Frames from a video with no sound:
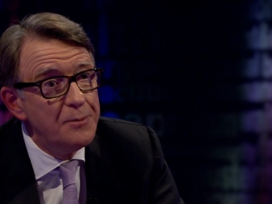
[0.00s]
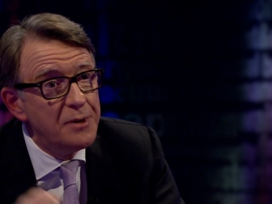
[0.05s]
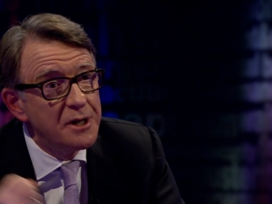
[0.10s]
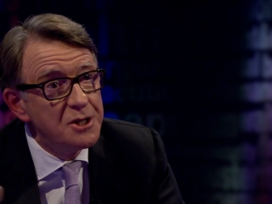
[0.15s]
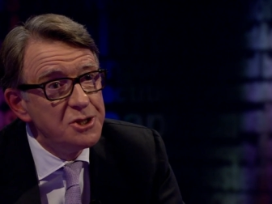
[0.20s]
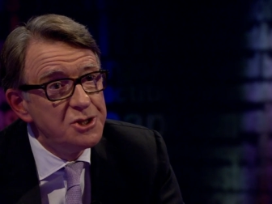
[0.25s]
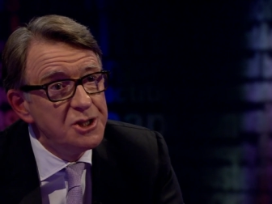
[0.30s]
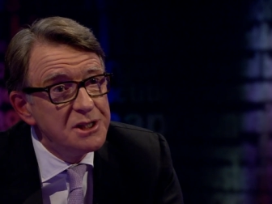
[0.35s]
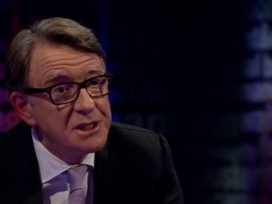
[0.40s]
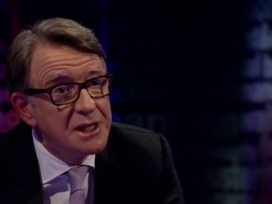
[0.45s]

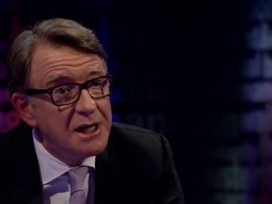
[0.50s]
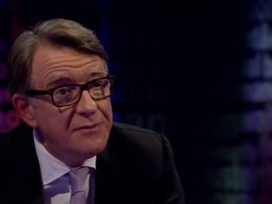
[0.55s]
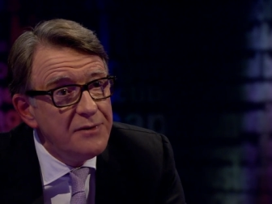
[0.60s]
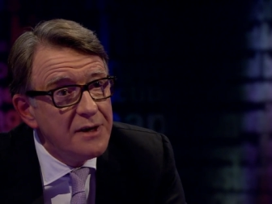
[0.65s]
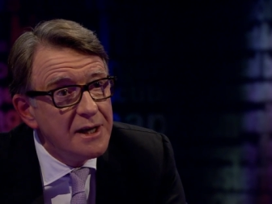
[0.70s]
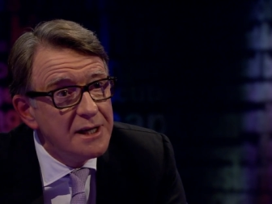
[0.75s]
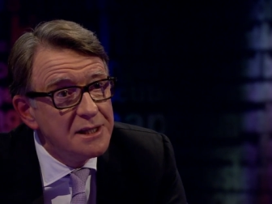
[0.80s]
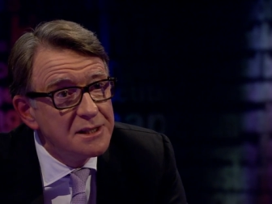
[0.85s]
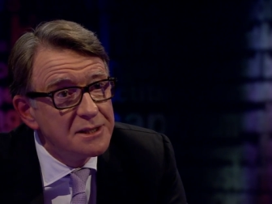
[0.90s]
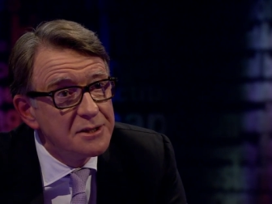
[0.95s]
because she's
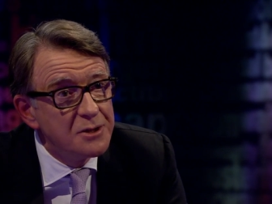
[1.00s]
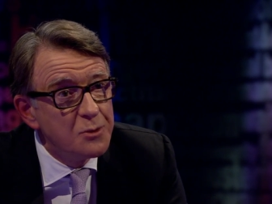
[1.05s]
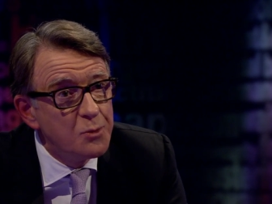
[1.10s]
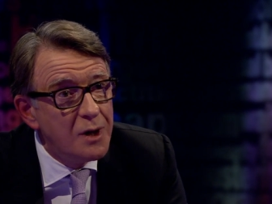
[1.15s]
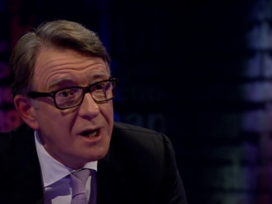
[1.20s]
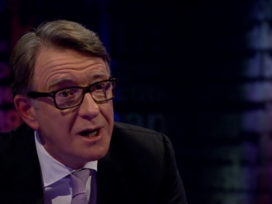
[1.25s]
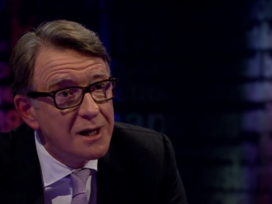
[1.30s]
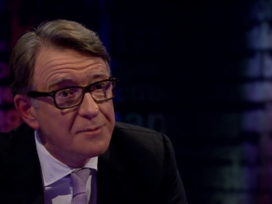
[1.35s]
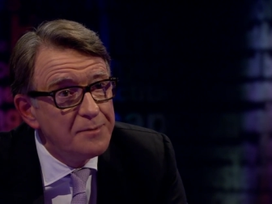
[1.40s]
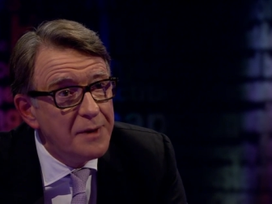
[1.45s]
giving in to the
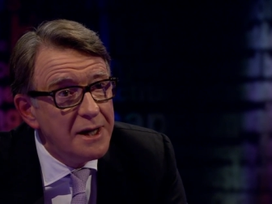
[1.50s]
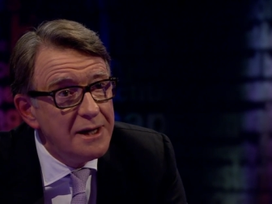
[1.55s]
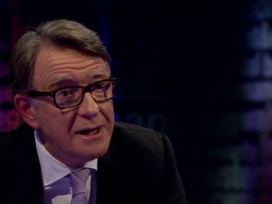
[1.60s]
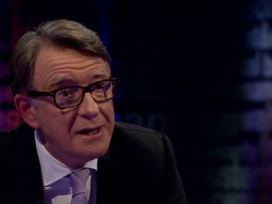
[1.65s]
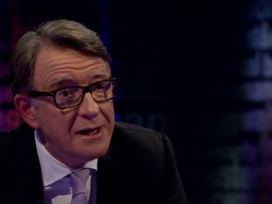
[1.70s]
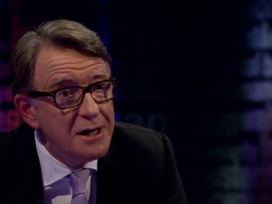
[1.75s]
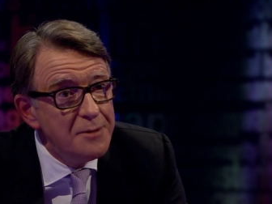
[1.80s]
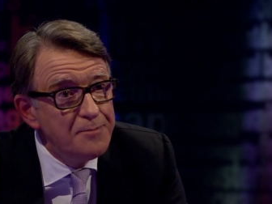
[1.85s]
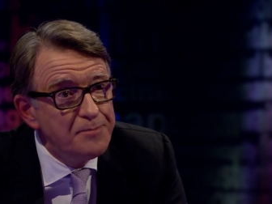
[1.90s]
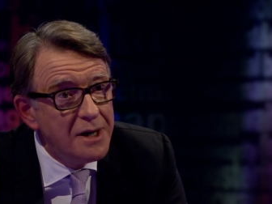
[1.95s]
wild men in
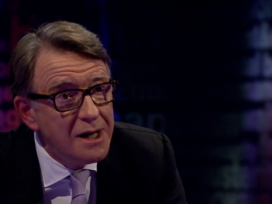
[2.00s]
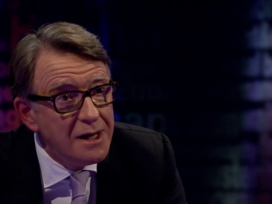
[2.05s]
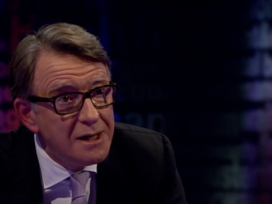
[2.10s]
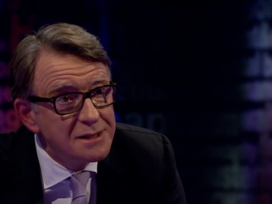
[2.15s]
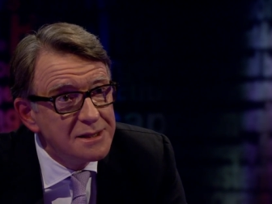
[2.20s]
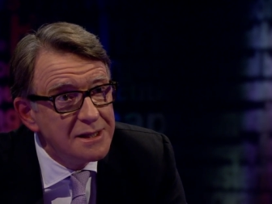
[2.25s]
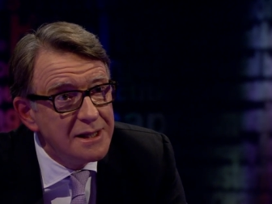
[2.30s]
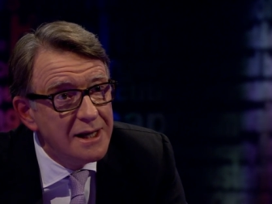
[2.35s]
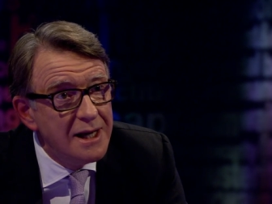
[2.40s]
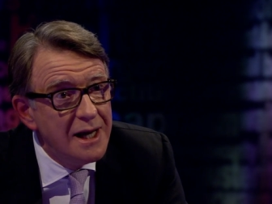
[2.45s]
her
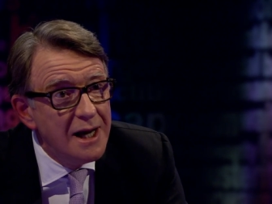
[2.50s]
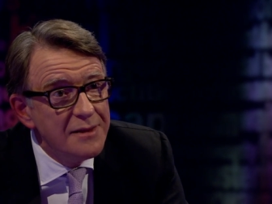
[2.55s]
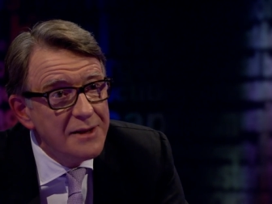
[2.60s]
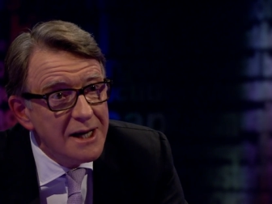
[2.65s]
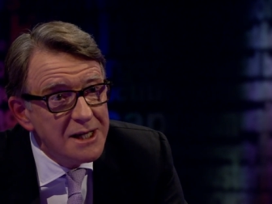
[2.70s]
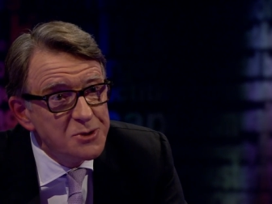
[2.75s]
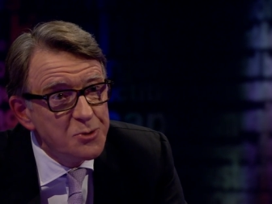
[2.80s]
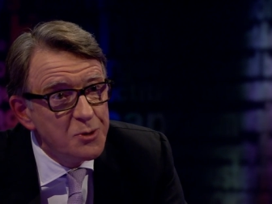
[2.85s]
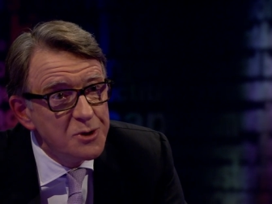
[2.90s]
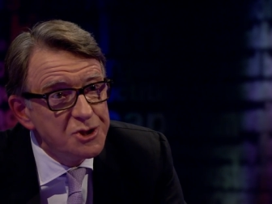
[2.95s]
party.
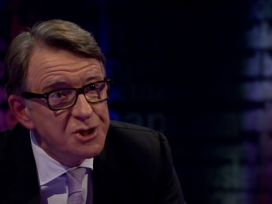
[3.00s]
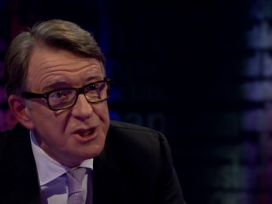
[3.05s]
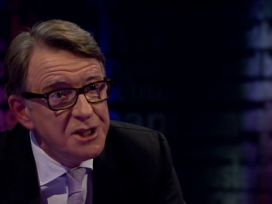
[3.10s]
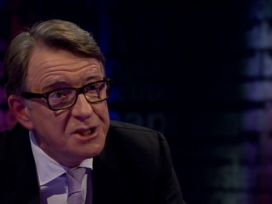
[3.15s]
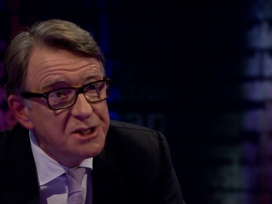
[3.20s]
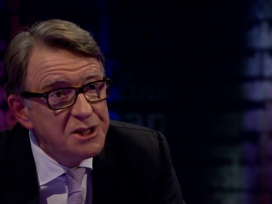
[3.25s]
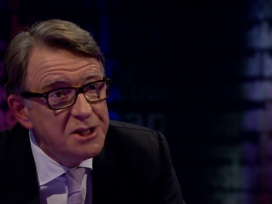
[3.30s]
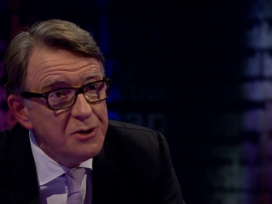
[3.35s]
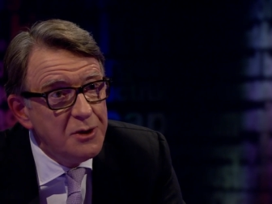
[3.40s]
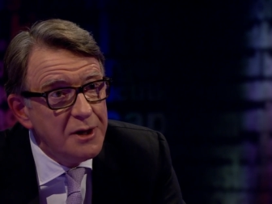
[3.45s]
That's what
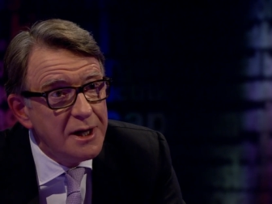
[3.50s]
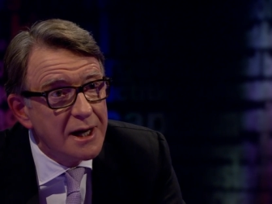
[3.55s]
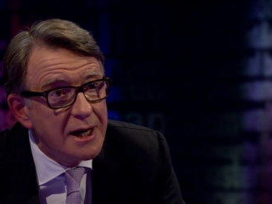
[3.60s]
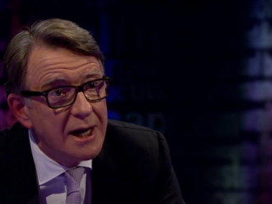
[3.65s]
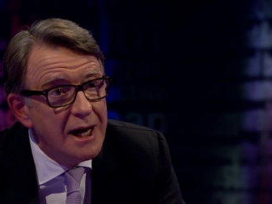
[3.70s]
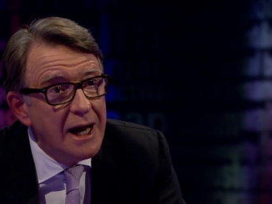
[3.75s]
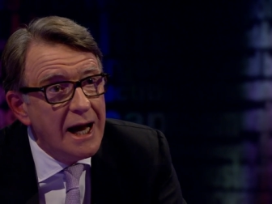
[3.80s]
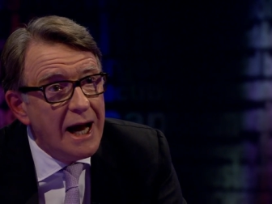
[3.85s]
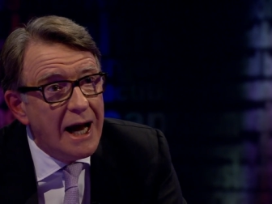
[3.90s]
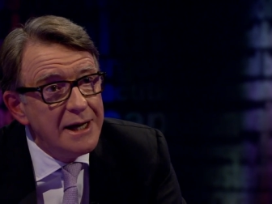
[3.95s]
she's doing.
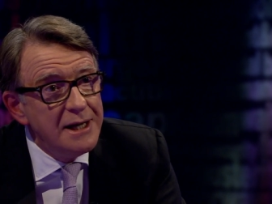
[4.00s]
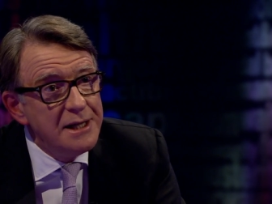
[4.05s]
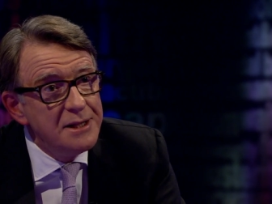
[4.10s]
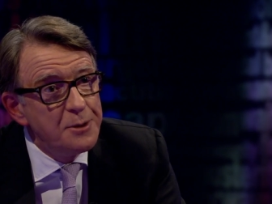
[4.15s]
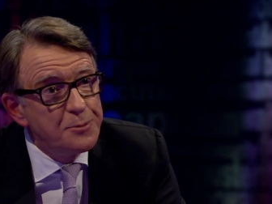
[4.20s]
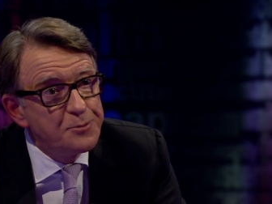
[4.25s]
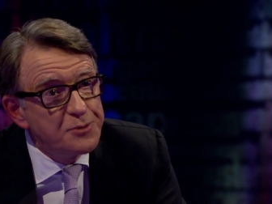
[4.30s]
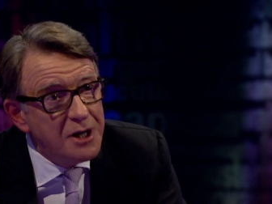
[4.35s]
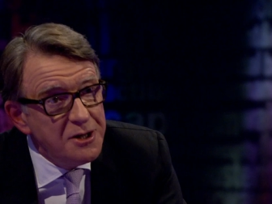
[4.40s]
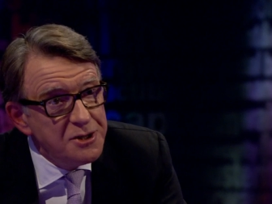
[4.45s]
And in
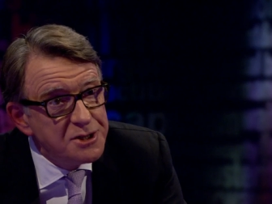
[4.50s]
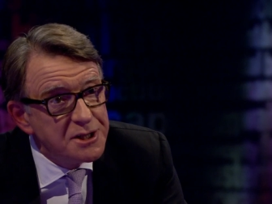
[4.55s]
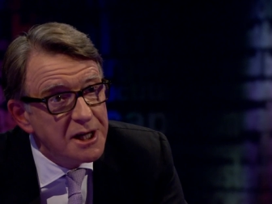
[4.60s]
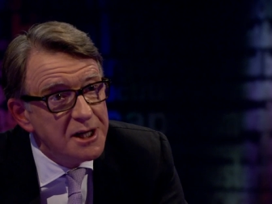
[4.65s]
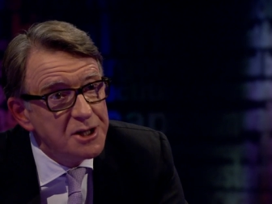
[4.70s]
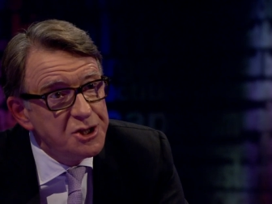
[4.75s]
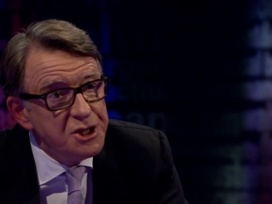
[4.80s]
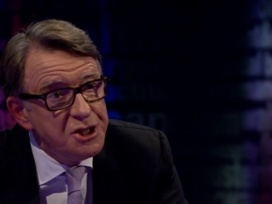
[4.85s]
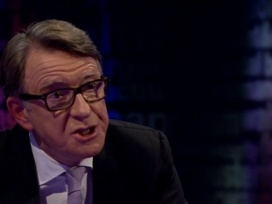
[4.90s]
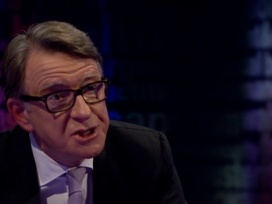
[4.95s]
the
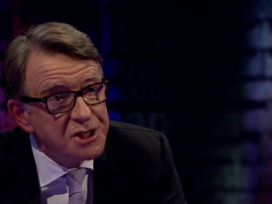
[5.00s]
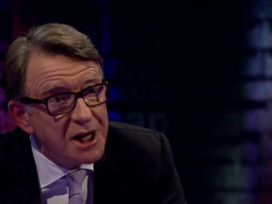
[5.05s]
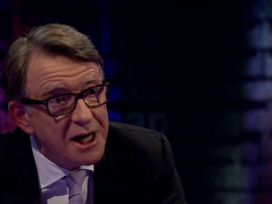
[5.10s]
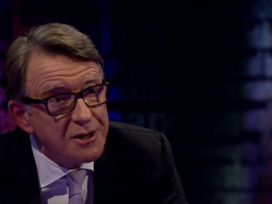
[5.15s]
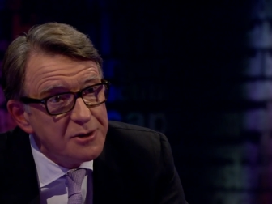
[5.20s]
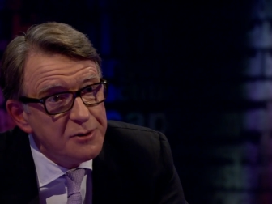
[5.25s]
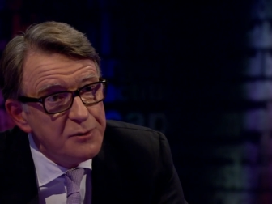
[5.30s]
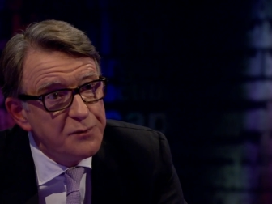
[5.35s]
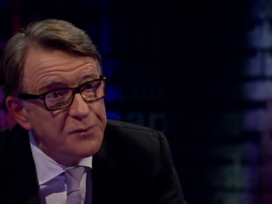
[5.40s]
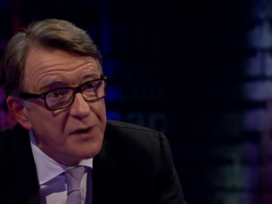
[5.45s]
process, she's
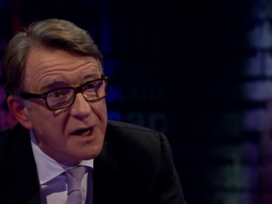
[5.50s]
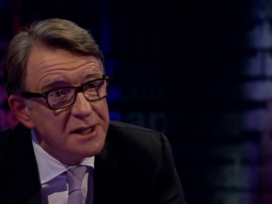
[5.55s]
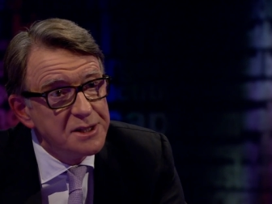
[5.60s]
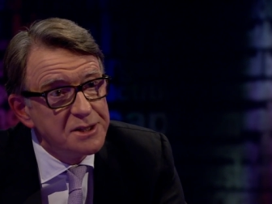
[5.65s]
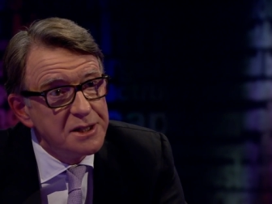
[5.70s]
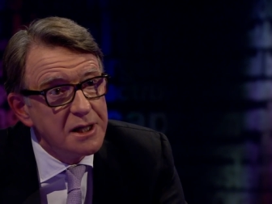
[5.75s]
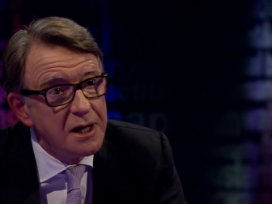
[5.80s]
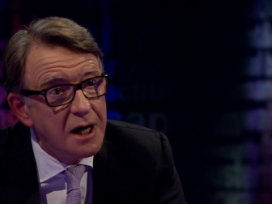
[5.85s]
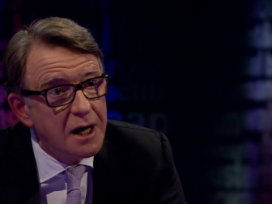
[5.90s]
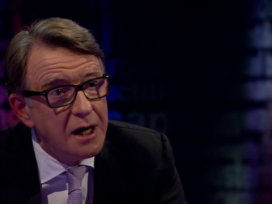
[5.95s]

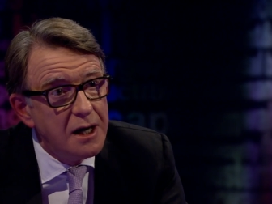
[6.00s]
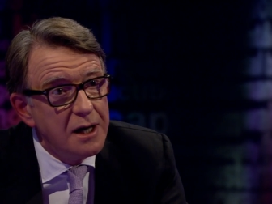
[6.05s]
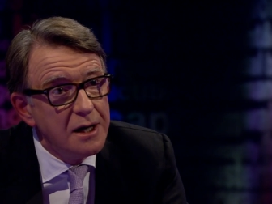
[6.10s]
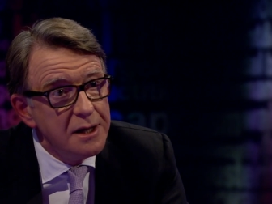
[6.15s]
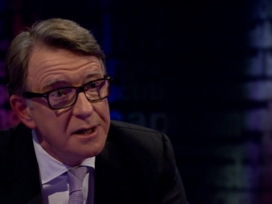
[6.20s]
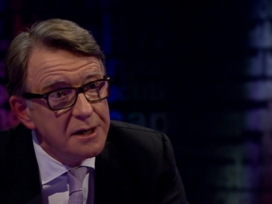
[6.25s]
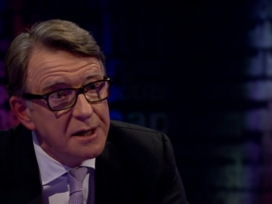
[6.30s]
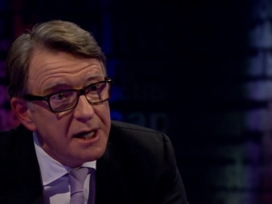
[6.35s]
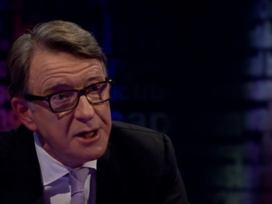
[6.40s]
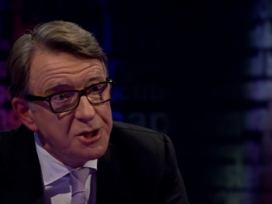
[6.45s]
sacrificing
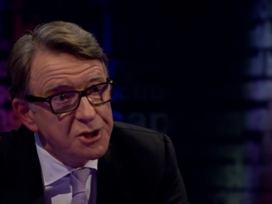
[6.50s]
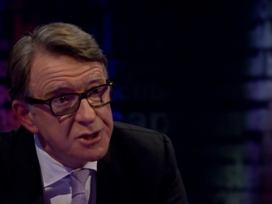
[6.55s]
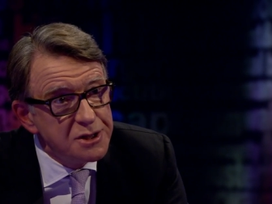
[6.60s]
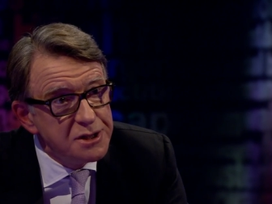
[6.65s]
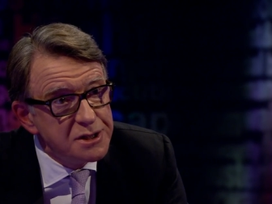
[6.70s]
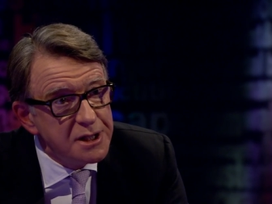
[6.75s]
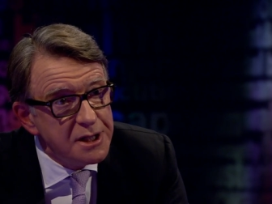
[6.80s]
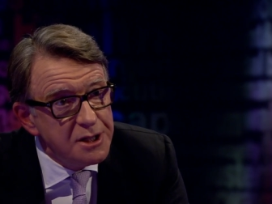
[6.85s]
our nation's